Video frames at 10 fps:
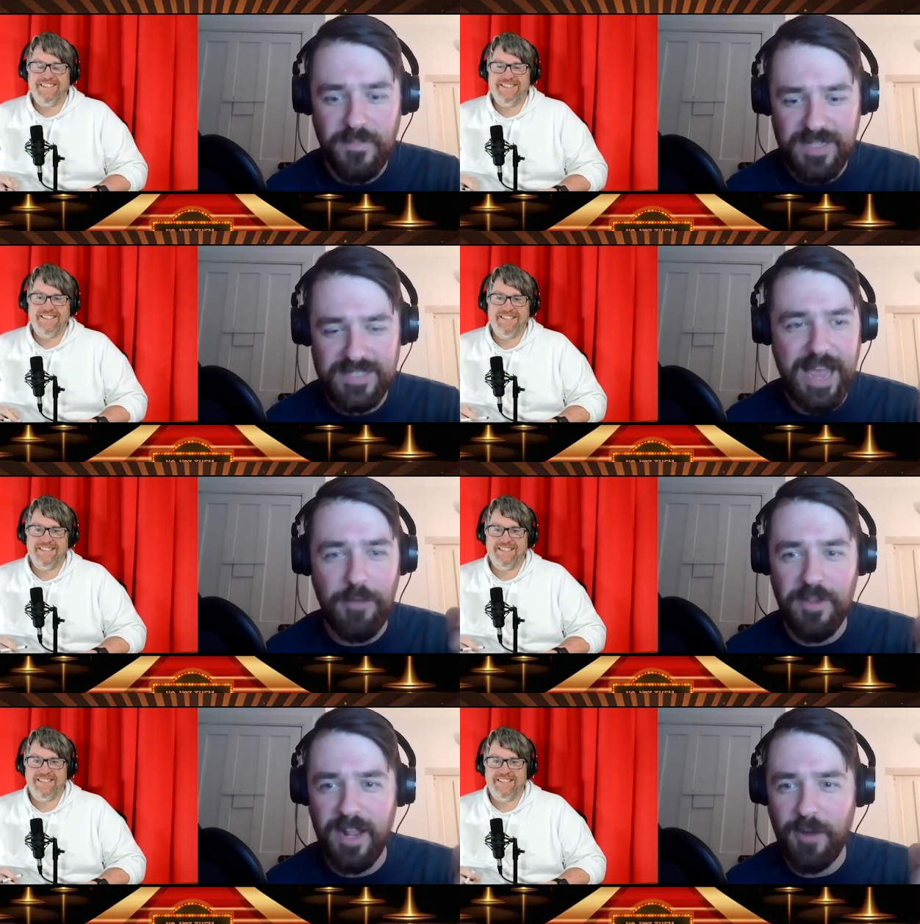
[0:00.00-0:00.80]

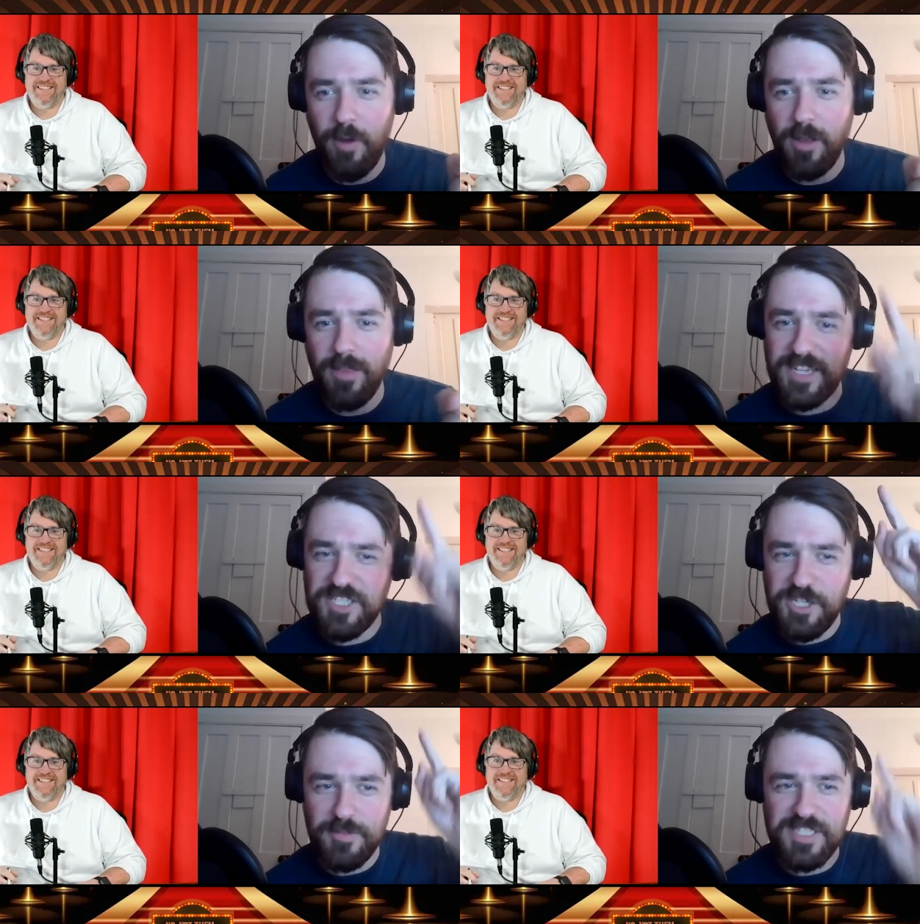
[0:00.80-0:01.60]
Speaker 1: sound that I got wrong
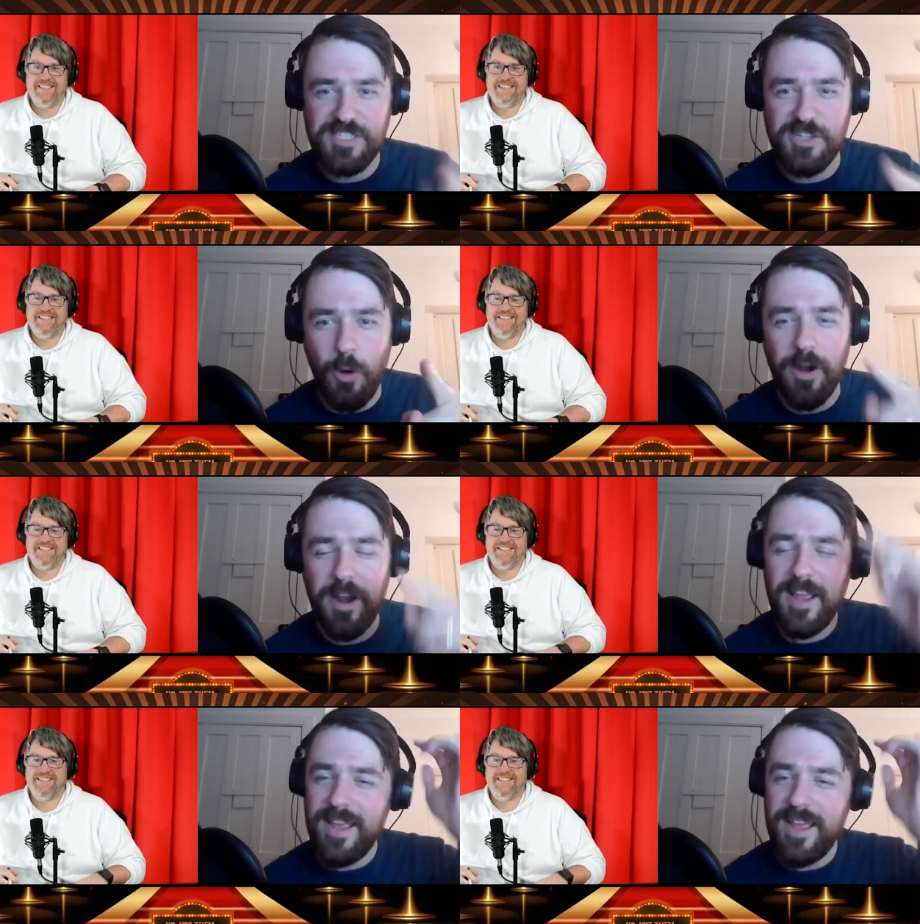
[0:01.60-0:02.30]
last year. It was score.